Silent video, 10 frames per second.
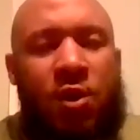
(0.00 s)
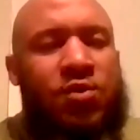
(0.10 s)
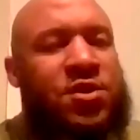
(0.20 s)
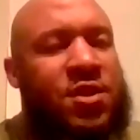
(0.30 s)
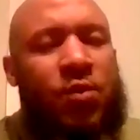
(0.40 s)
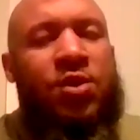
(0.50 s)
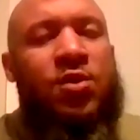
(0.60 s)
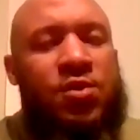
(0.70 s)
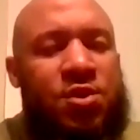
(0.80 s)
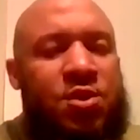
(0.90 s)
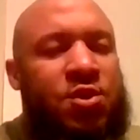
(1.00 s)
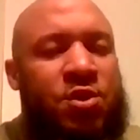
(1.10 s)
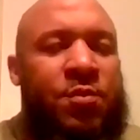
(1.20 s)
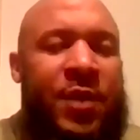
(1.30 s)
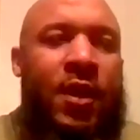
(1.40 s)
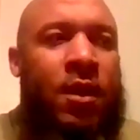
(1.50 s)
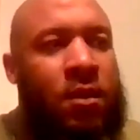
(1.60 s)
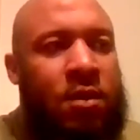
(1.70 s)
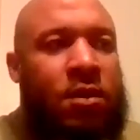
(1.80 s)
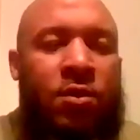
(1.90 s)
someone who's new, you may,
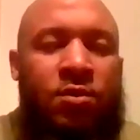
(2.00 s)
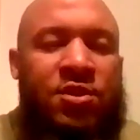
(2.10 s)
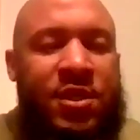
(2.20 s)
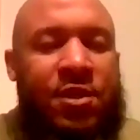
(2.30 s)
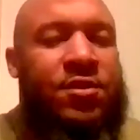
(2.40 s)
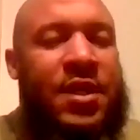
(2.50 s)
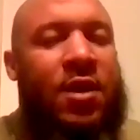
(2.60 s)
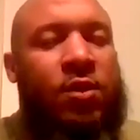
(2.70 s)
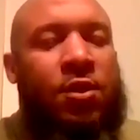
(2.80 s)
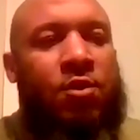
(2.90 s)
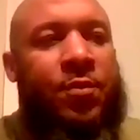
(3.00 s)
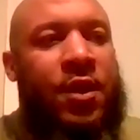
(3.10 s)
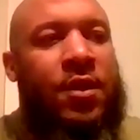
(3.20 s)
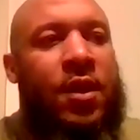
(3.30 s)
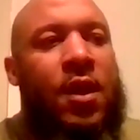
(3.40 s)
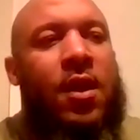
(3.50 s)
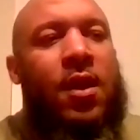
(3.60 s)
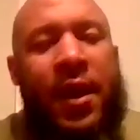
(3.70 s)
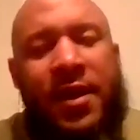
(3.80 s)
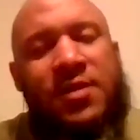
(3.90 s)
teeter-totter a little bit
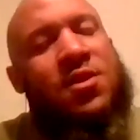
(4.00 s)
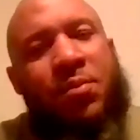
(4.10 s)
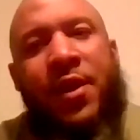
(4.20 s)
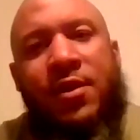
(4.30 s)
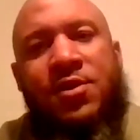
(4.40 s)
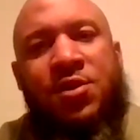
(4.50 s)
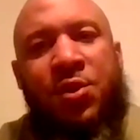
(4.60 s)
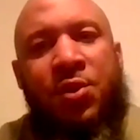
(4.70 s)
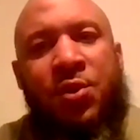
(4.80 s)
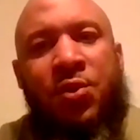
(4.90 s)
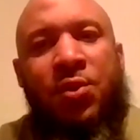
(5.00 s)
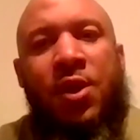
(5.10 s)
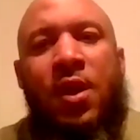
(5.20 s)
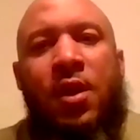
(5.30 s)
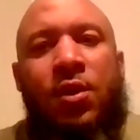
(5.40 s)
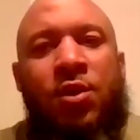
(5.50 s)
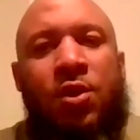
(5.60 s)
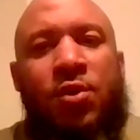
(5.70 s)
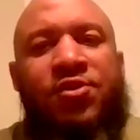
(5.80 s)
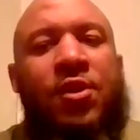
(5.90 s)
as compared to,
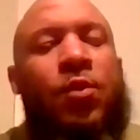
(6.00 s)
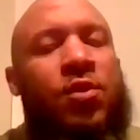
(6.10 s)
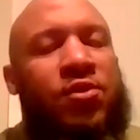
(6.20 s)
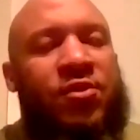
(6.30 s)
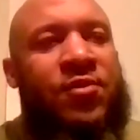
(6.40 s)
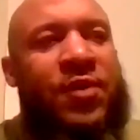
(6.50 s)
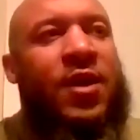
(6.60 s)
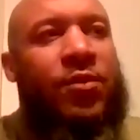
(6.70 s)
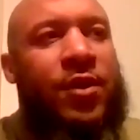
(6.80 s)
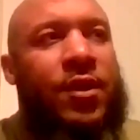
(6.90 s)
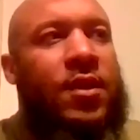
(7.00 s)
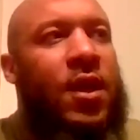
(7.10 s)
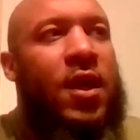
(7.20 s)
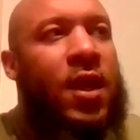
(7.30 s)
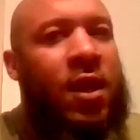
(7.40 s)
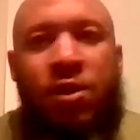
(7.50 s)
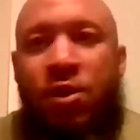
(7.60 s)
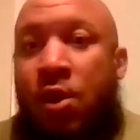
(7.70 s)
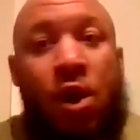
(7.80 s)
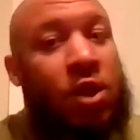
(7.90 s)
someone who's a veteran and
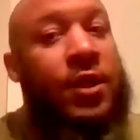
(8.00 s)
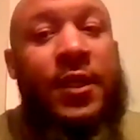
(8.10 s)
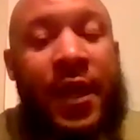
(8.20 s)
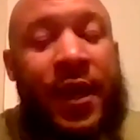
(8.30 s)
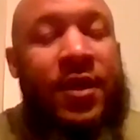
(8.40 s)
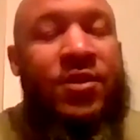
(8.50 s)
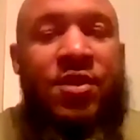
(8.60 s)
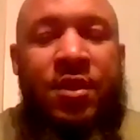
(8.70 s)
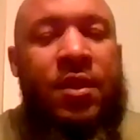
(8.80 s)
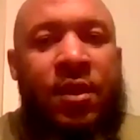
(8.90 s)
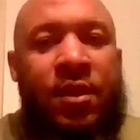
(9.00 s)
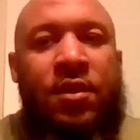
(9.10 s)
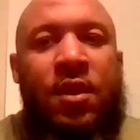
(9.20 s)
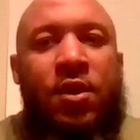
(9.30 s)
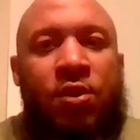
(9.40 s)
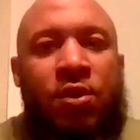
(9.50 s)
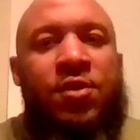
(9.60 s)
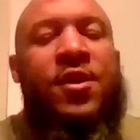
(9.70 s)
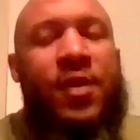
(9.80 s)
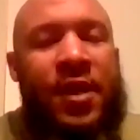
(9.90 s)
you're all engaged and you're
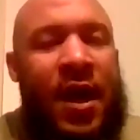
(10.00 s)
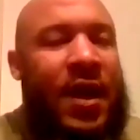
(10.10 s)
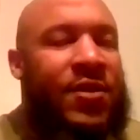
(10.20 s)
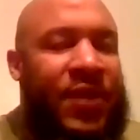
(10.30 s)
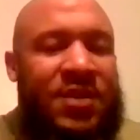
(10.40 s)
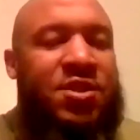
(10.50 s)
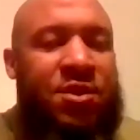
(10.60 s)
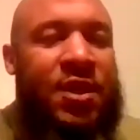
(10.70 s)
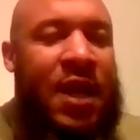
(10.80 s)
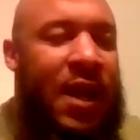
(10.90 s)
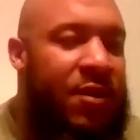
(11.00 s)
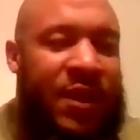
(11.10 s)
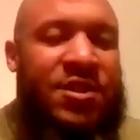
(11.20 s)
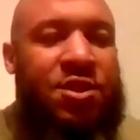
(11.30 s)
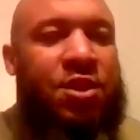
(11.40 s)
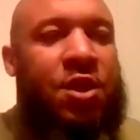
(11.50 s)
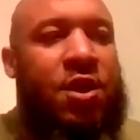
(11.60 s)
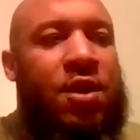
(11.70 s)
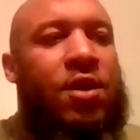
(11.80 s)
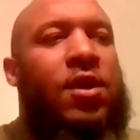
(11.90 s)
their guy, that's your guy or that's your
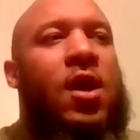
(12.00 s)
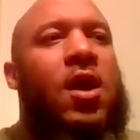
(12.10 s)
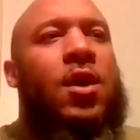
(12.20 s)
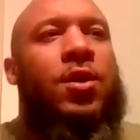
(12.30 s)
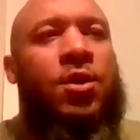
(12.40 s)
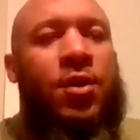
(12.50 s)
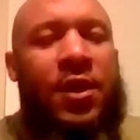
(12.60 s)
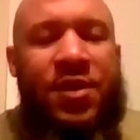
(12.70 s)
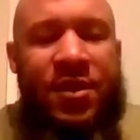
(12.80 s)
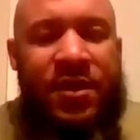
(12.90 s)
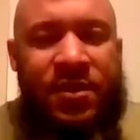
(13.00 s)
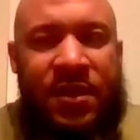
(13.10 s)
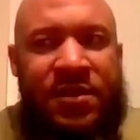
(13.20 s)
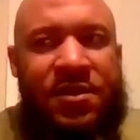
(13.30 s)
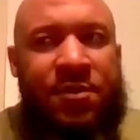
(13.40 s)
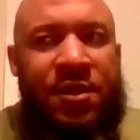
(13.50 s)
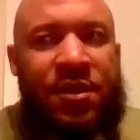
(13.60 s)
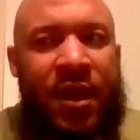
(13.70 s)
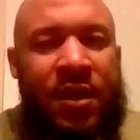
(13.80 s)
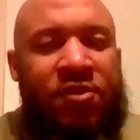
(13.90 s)
girl. I think that's something
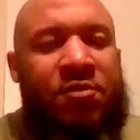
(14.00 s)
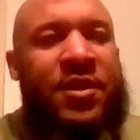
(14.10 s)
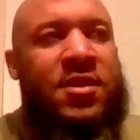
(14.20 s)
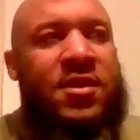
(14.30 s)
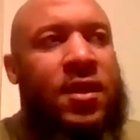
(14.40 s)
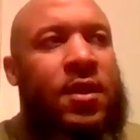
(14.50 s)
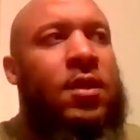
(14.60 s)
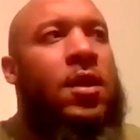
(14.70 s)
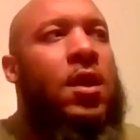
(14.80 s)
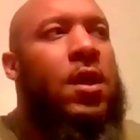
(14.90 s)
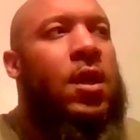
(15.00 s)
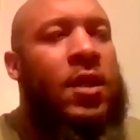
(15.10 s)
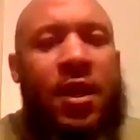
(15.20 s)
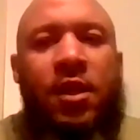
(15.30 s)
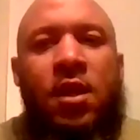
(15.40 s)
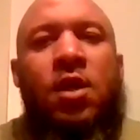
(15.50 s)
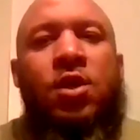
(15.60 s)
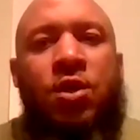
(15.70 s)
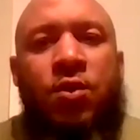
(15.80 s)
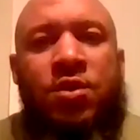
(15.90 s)
that especially a lot of young
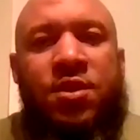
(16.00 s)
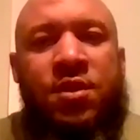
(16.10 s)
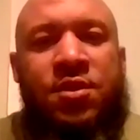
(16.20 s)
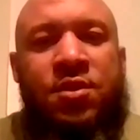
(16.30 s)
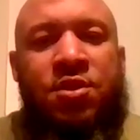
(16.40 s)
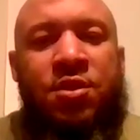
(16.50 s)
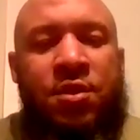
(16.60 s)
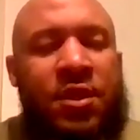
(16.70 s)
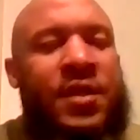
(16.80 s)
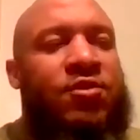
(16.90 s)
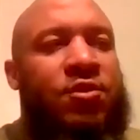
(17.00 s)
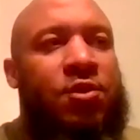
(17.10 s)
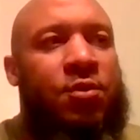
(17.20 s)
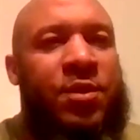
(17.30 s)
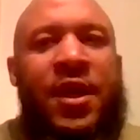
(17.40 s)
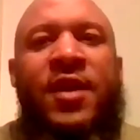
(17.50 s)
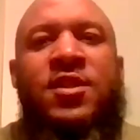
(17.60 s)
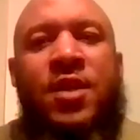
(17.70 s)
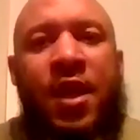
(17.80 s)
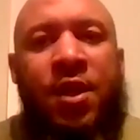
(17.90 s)
coaches need to be
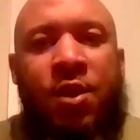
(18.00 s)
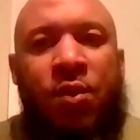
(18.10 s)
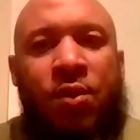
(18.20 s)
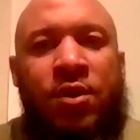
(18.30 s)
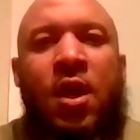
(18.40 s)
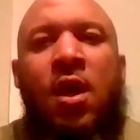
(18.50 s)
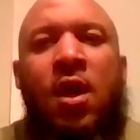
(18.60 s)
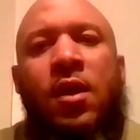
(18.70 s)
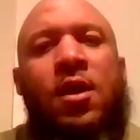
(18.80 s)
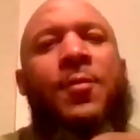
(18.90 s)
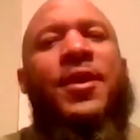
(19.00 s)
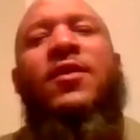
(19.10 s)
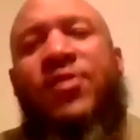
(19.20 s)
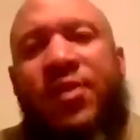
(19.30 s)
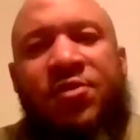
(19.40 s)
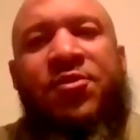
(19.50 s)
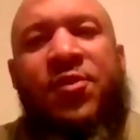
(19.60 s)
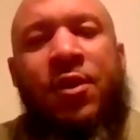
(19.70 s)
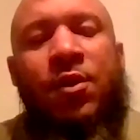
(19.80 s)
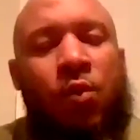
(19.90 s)
educated on coming into this
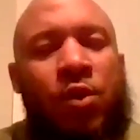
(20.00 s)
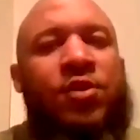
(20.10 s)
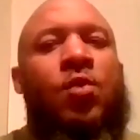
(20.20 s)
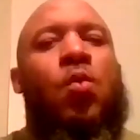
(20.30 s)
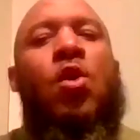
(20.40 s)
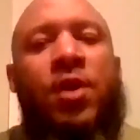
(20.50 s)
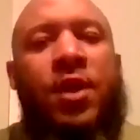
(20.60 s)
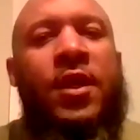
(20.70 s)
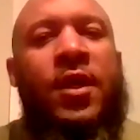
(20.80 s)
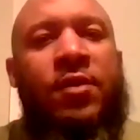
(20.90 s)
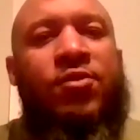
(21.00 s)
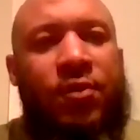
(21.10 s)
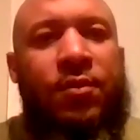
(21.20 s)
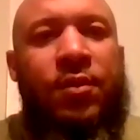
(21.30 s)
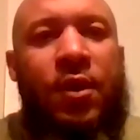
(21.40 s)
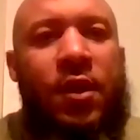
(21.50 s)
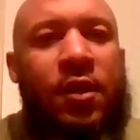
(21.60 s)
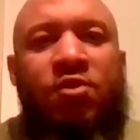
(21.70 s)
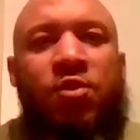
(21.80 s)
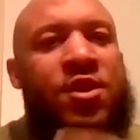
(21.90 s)
field, what they're walking into.
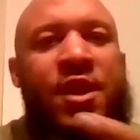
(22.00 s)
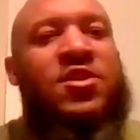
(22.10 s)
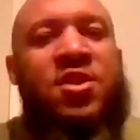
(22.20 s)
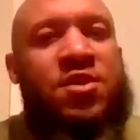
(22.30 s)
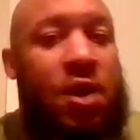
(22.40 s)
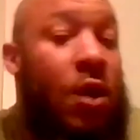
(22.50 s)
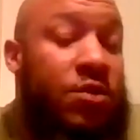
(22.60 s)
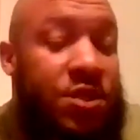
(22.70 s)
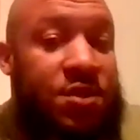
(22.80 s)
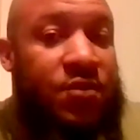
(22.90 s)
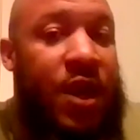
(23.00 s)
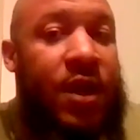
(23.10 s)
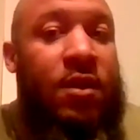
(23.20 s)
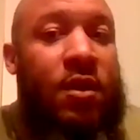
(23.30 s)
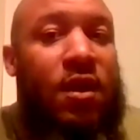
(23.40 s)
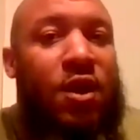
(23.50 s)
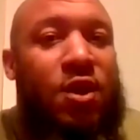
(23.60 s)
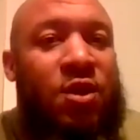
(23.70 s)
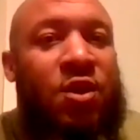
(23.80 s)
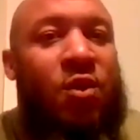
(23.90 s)
Because we're not just coaches, right?
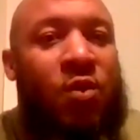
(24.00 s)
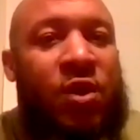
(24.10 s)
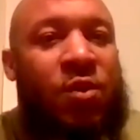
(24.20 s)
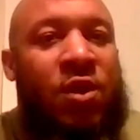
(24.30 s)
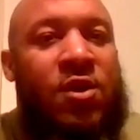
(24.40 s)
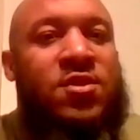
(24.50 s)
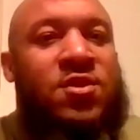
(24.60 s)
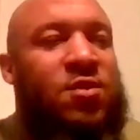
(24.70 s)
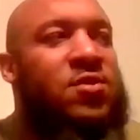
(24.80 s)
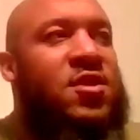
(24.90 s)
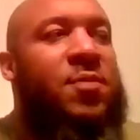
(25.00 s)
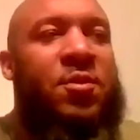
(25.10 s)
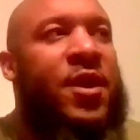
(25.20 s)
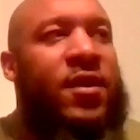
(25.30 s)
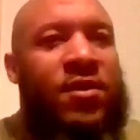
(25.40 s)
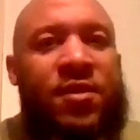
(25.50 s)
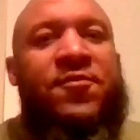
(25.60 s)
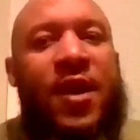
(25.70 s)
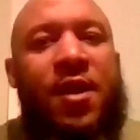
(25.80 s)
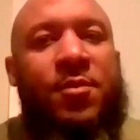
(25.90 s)
We're also supplementing their
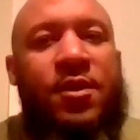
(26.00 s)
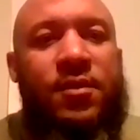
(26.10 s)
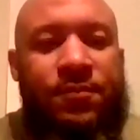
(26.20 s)
family.